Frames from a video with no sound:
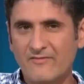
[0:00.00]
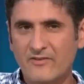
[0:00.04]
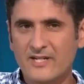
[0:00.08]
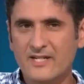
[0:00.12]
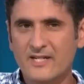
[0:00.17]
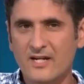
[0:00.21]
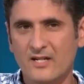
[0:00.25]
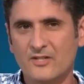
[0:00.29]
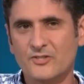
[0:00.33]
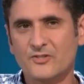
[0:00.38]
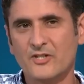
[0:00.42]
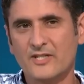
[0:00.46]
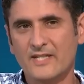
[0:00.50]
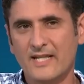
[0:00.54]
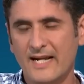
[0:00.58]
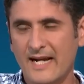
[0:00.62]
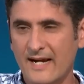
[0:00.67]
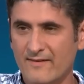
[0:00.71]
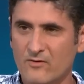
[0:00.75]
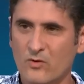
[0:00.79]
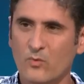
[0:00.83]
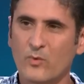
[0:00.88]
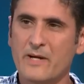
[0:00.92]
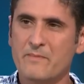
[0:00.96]
every country that
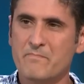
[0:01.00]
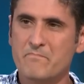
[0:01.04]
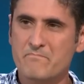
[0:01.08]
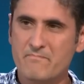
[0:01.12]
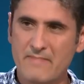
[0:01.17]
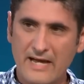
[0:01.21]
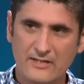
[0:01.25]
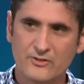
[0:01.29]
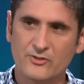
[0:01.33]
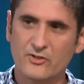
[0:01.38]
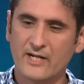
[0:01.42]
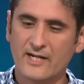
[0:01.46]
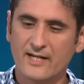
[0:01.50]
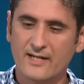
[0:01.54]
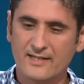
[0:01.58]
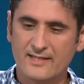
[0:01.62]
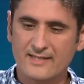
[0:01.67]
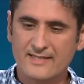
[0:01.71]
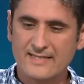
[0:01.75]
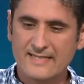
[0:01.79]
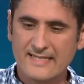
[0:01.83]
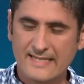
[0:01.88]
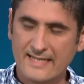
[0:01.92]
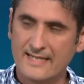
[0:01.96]
ever went
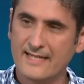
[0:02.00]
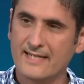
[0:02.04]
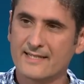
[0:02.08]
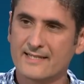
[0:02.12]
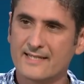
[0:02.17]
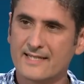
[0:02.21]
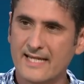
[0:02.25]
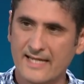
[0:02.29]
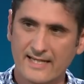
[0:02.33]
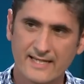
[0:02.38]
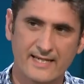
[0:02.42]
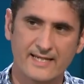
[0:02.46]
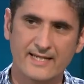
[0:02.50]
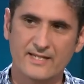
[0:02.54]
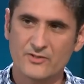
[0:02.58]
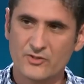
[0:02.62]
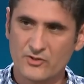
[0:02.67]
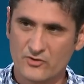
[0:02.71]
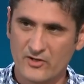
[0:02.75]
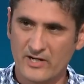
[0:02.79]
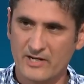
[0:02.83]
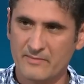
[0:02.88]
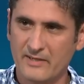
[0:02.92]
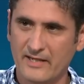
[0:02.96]
metric did it kicking
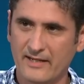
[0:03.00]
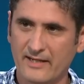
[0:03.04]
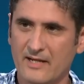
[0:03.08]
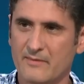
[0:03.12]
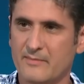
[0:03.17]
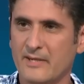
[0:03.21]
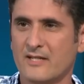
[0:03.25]
and screaming.